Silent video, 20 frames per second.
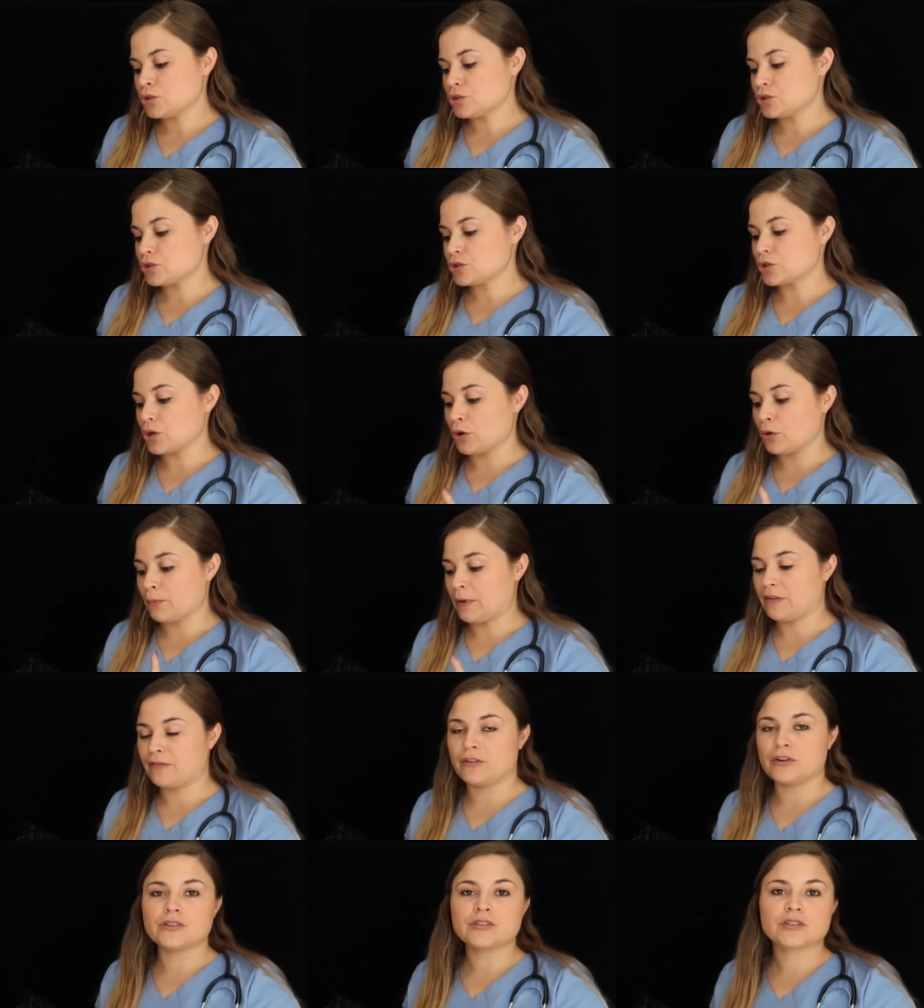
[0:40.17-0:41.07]
So my
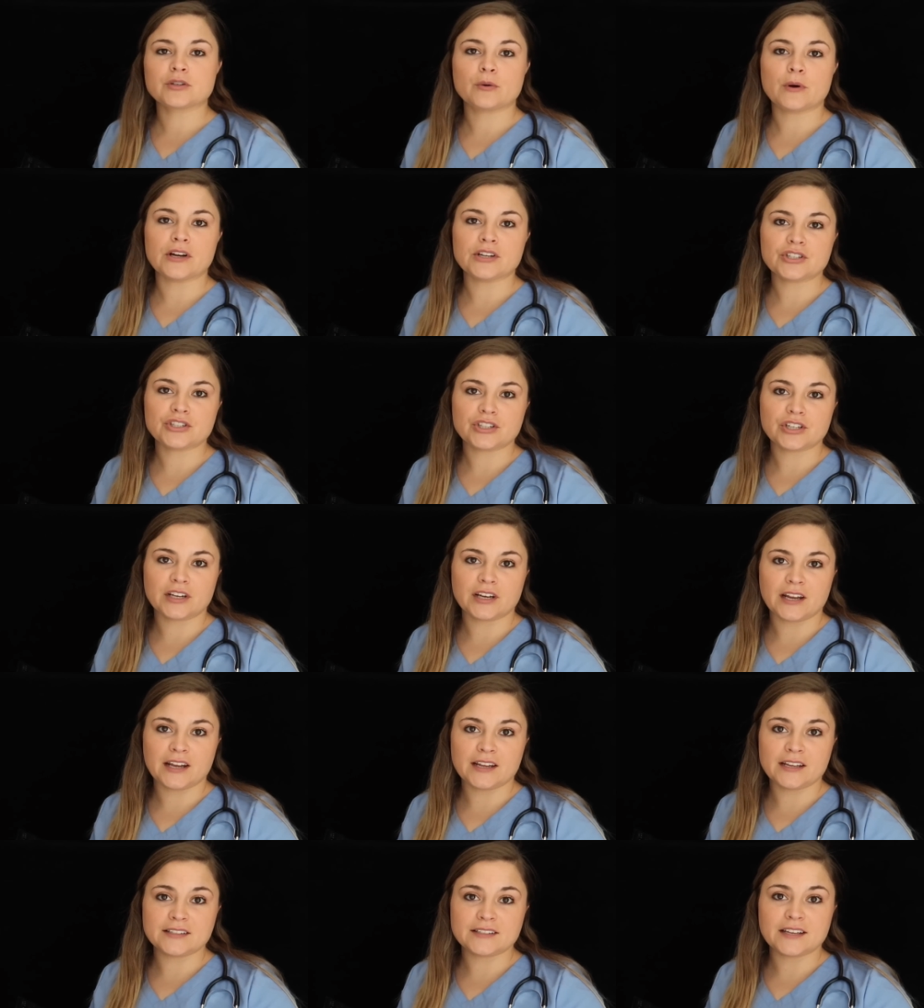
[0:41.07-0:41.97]
first question
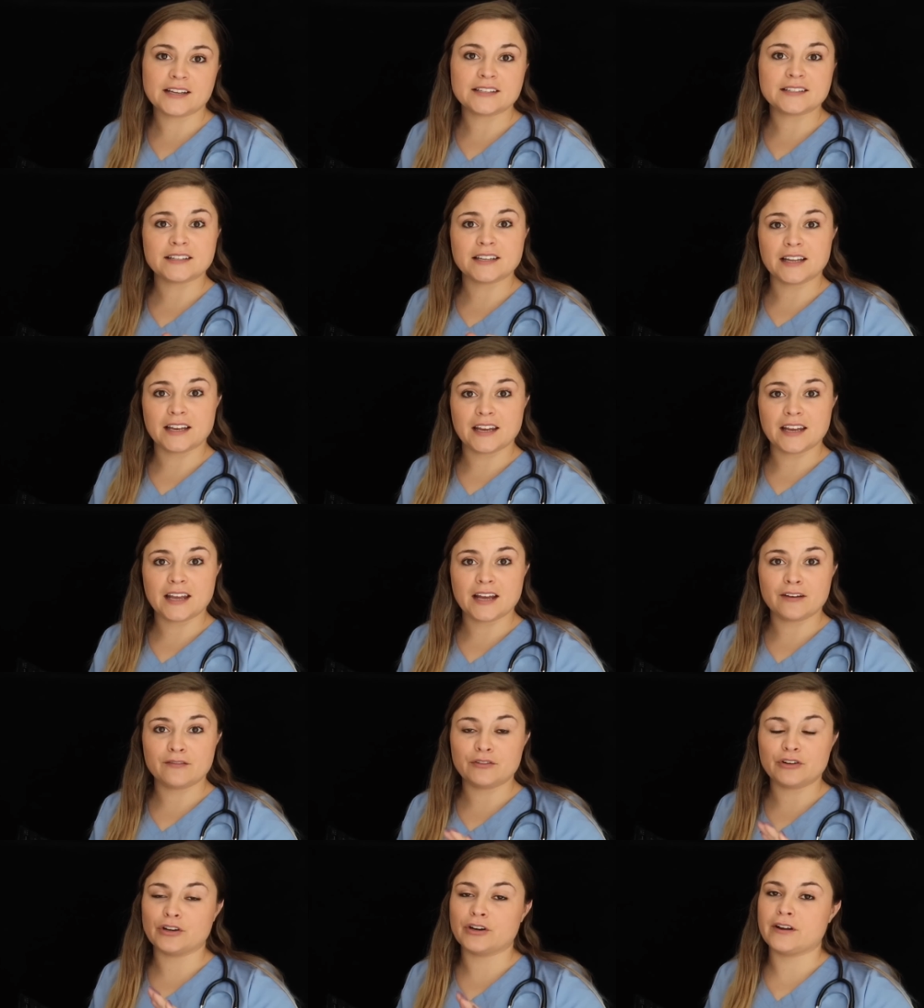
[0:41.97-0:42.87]
is, has any
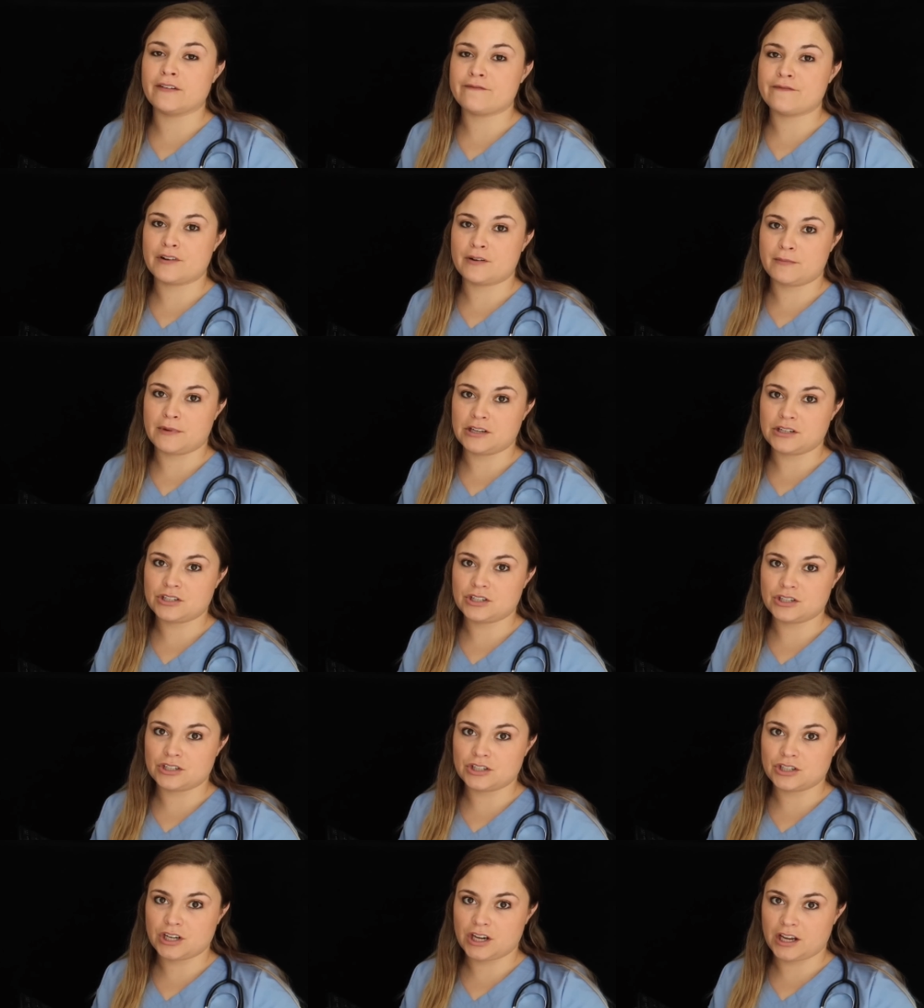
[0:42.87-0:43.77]
of your
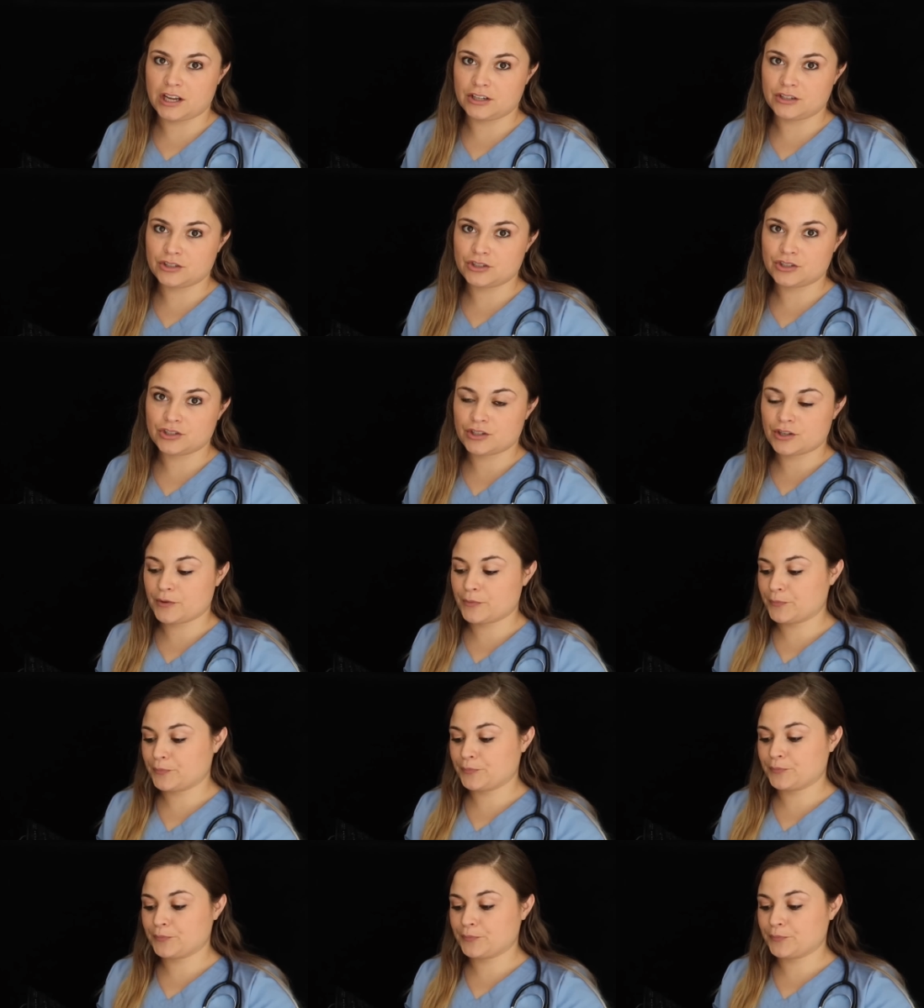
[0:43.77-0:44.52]
information changed?